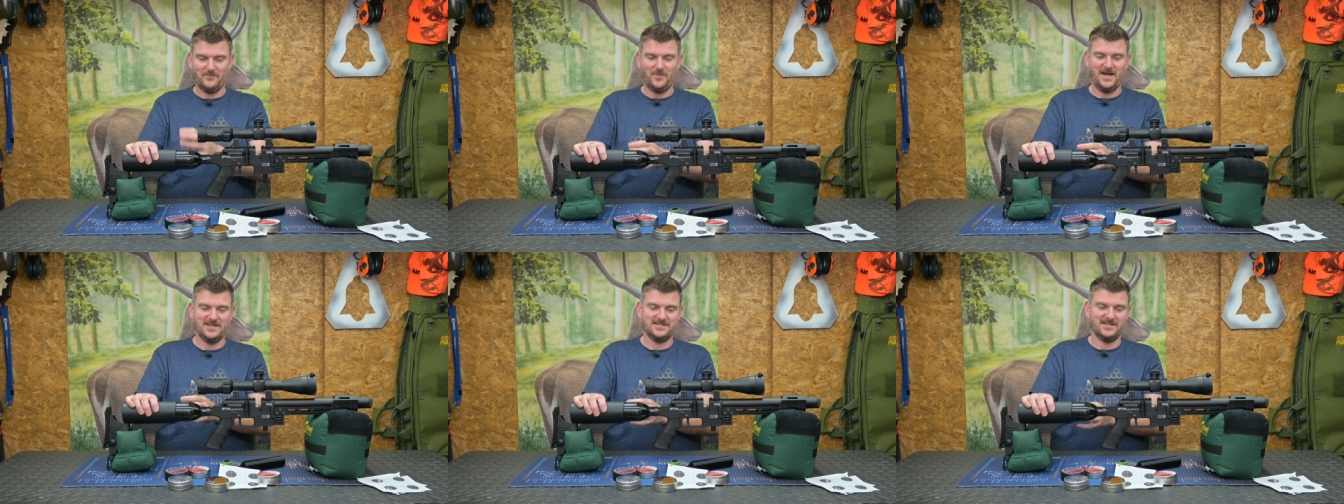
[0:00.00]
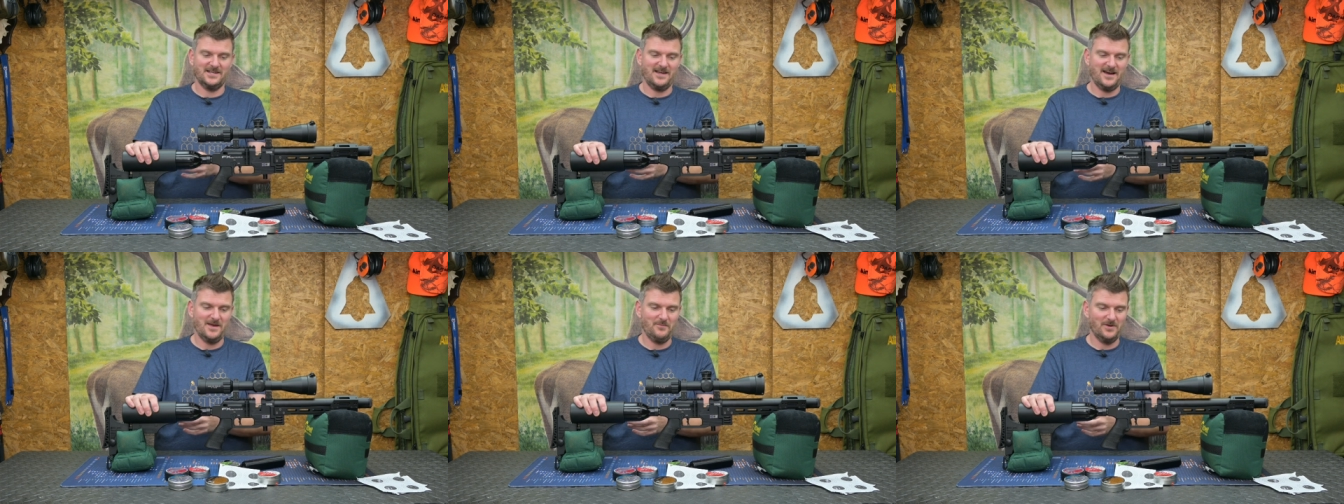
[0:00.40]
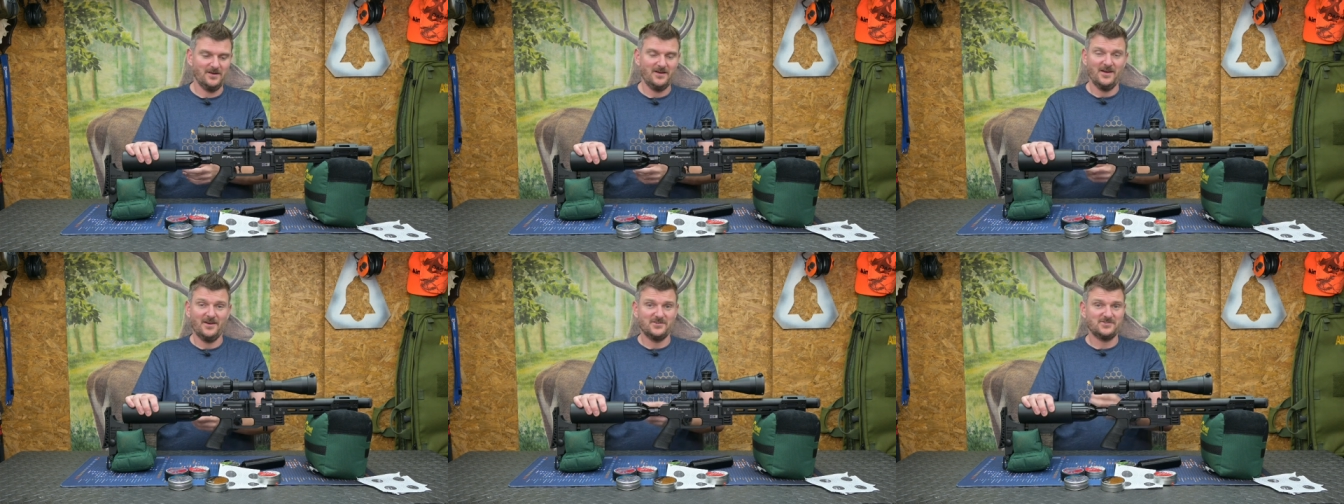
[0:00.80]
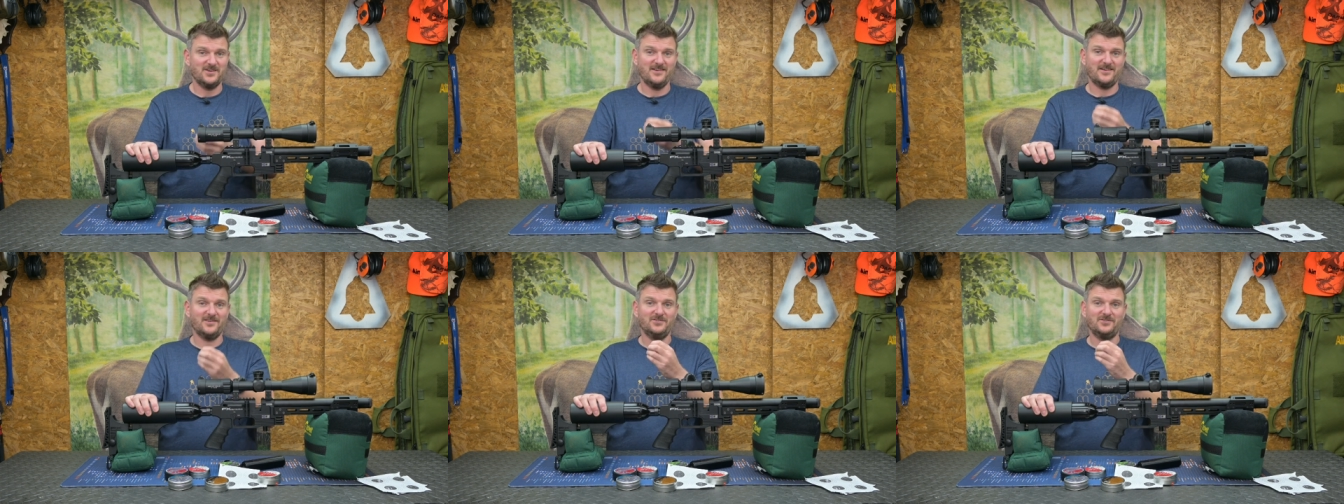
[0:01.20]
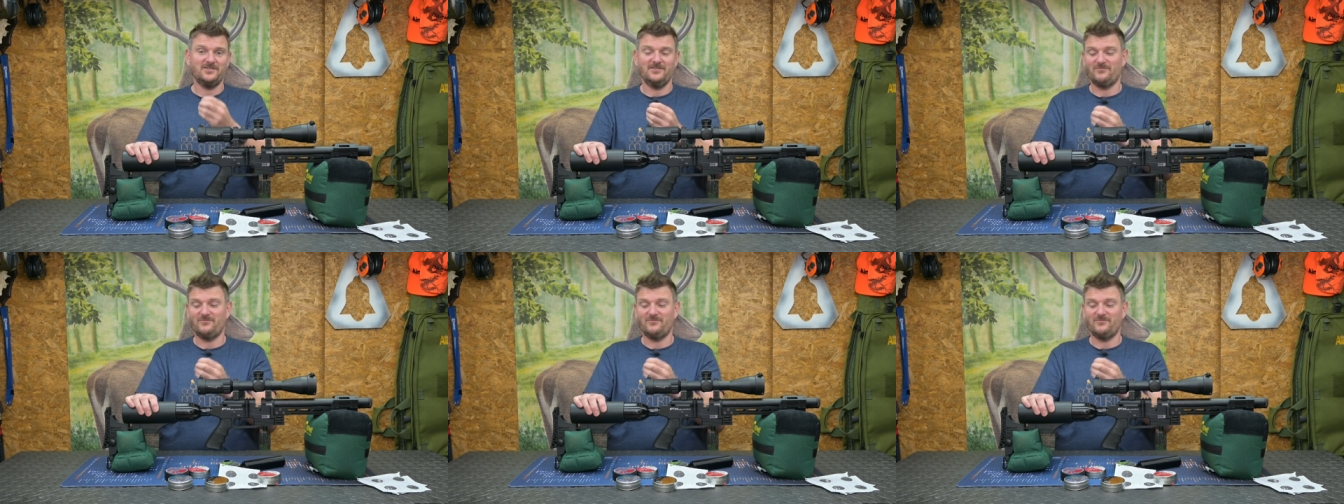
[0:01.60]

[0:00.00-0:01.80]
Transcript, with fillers: the best alignment. So you can,